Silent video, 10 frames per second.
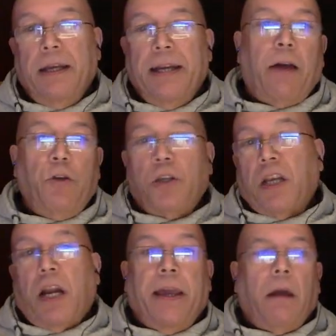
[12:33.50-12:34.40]
Now you
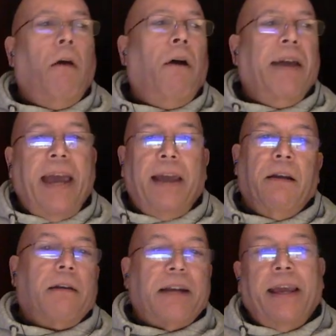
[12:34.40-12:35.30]
just click. Oh,
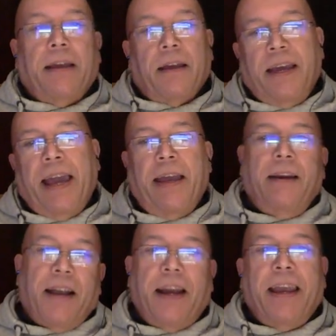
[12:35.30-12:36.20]
again, click,
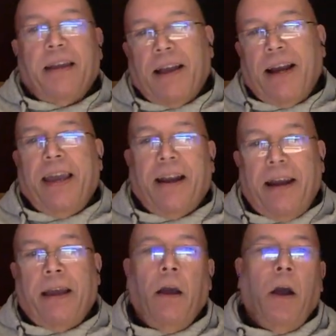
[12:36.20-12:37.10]
again, click, click,
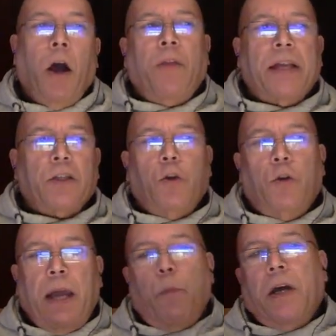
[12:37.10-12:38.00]
click. Oh, that's good.
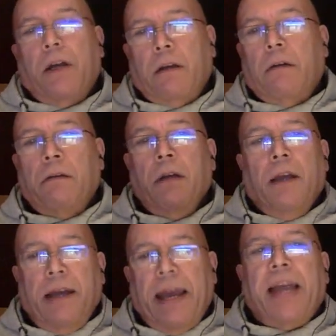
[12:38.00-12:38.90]
Now we're going to
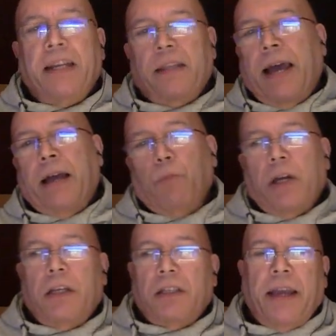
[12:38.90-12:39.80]
edit that. We're
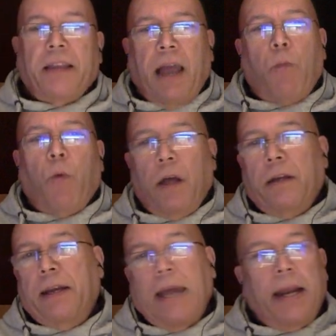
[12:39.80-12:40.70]
going to take that one.
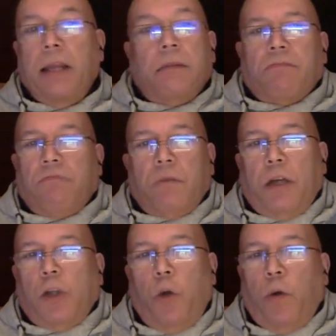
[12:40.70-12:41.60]
And, and it's a
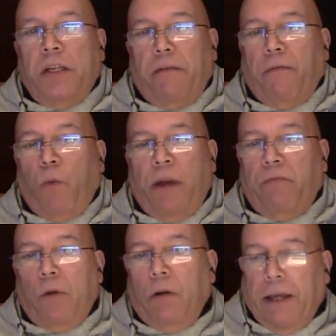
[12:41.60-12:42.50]
totally different way
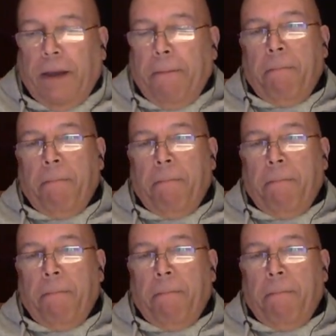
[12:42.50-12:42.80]
of working.